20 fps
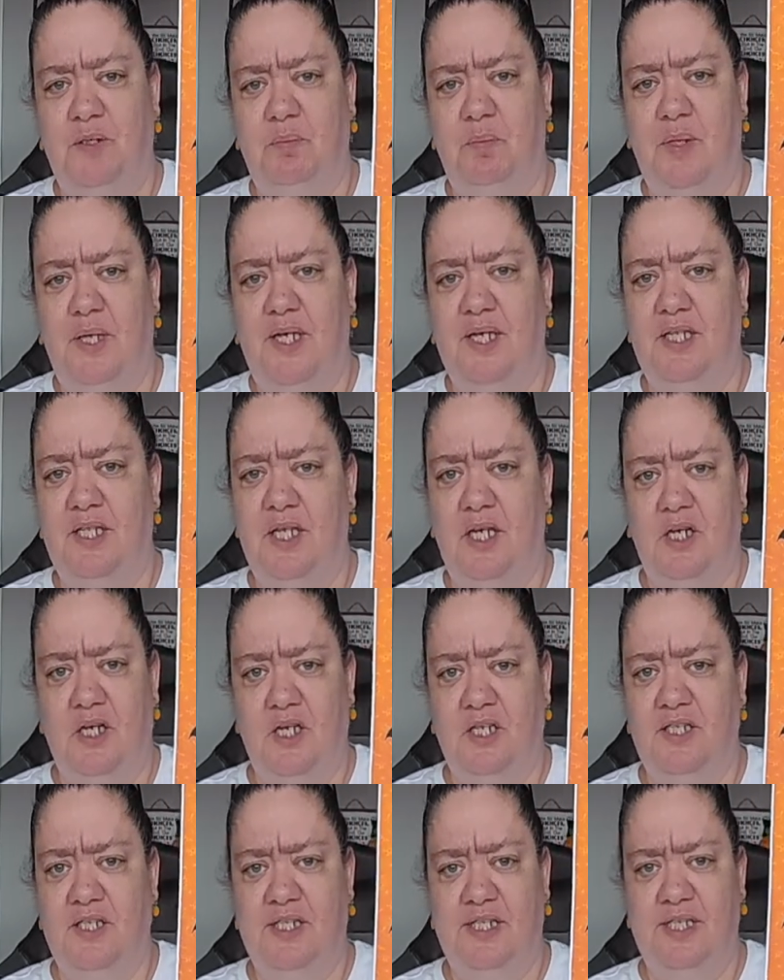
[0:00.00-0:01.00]
pick. They're
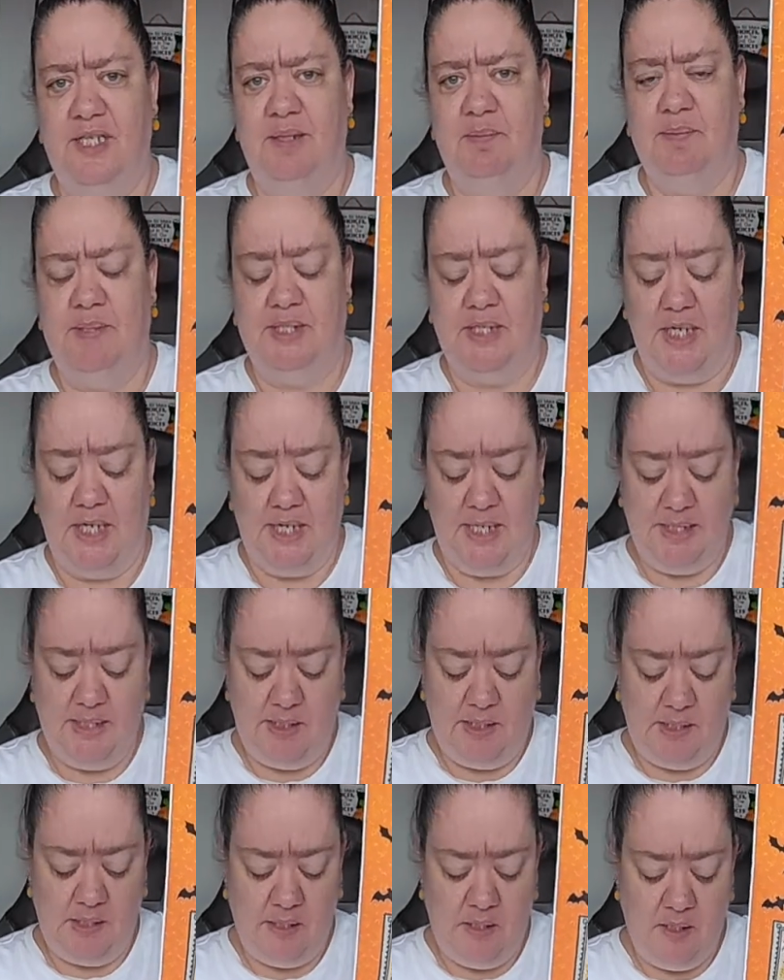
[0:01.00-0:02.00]
all the same
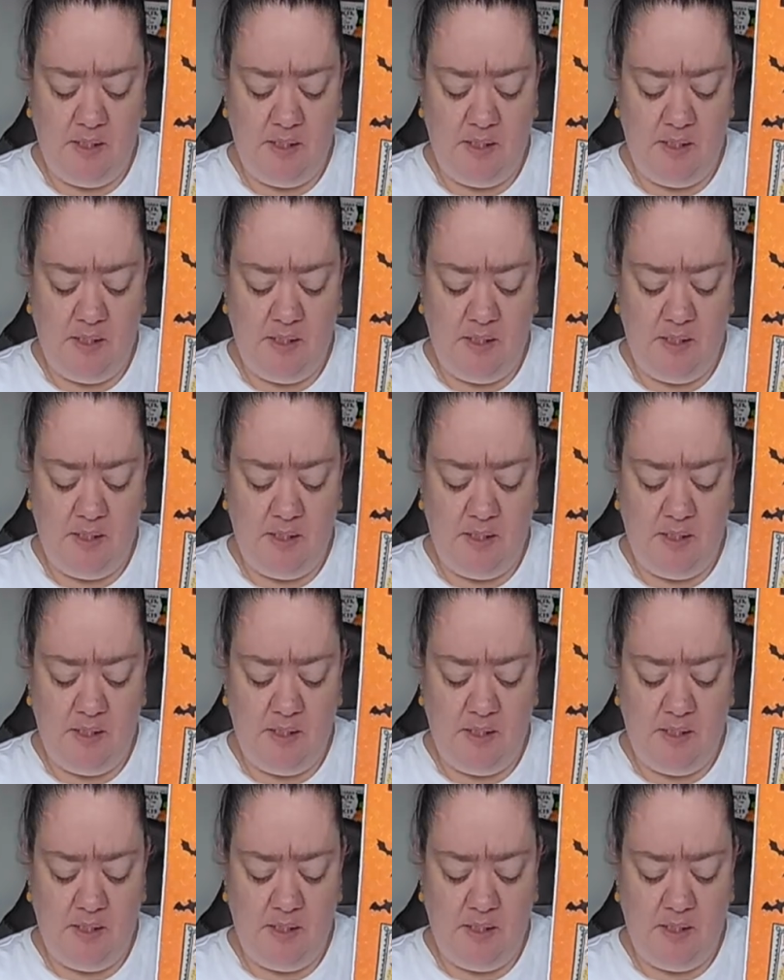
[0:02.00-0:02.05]
size.